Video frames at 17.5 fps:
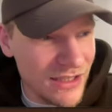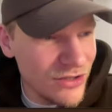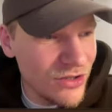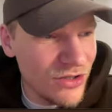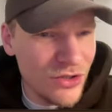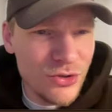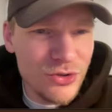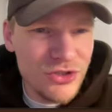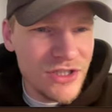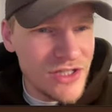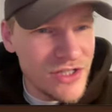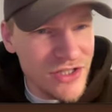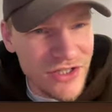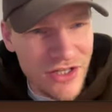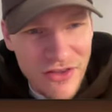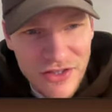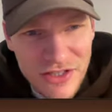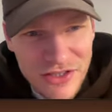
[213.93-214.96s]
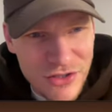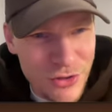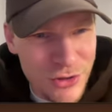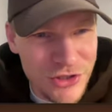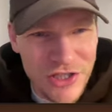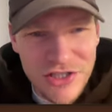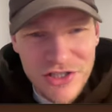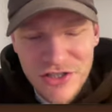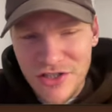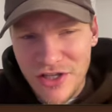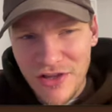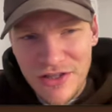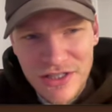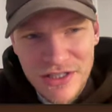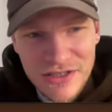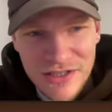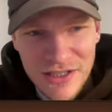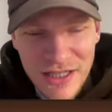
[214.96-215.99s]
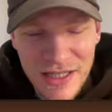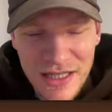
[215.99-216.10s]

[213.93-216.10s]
oh, whose scissors are these? Whose scissors are these?